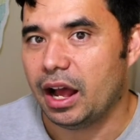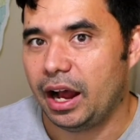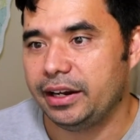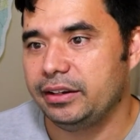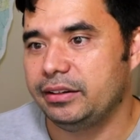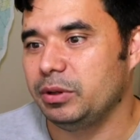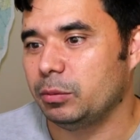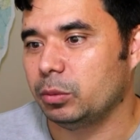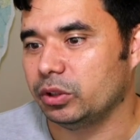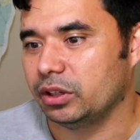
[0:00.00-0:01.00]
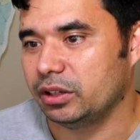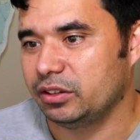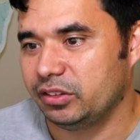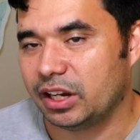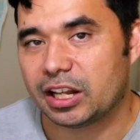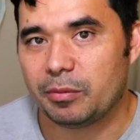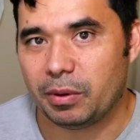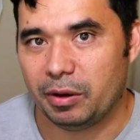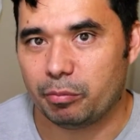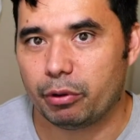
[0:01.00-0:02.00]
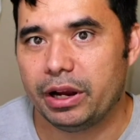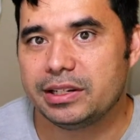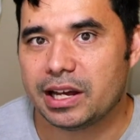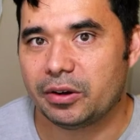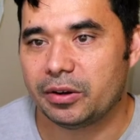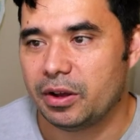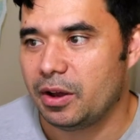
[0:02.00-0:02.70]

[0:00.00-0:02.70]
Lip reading: I need to be able to set up and break down